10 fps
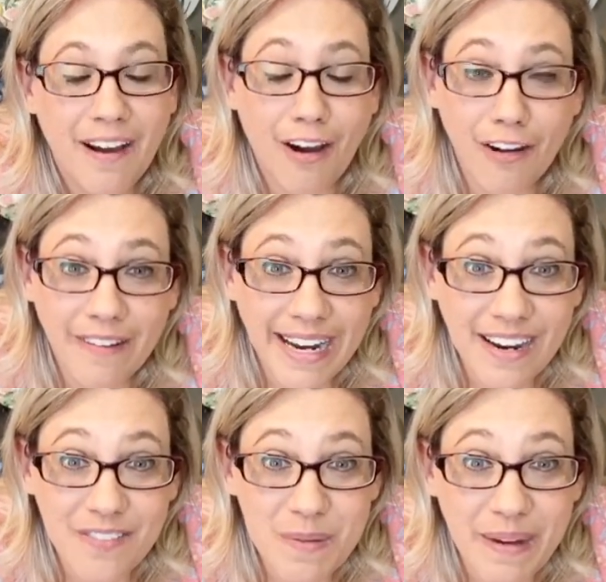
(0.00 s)
All right,
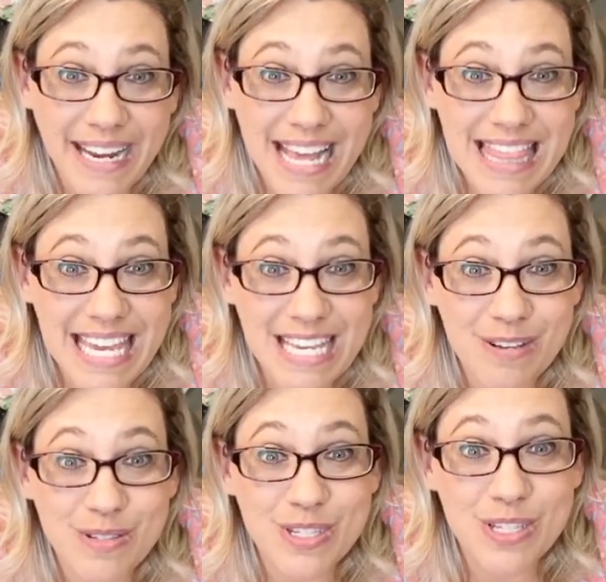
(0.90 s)
everybody, thank
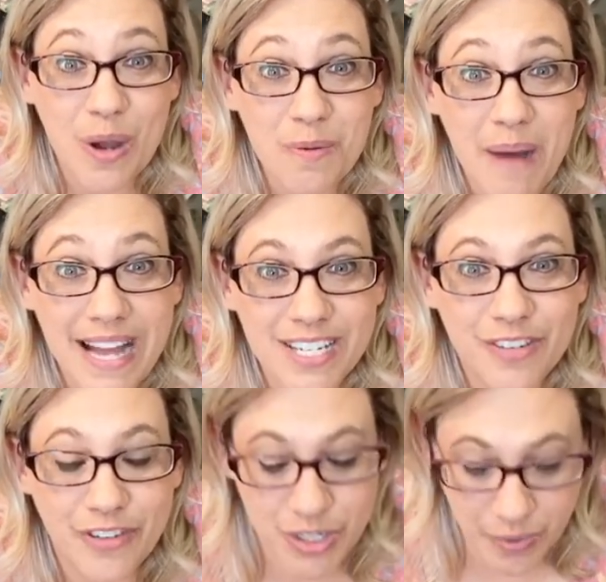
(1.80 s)
you so much
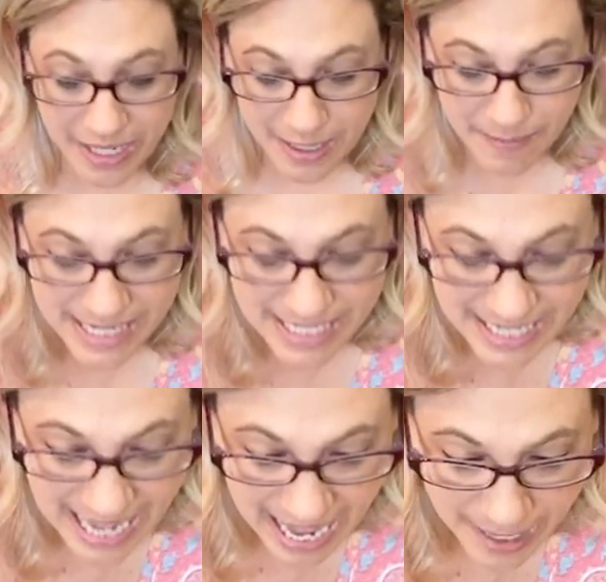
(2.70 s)
for joining me
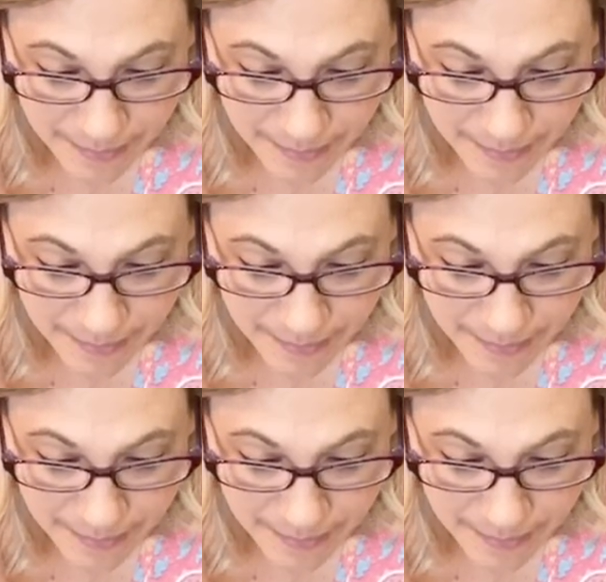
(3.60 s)
today.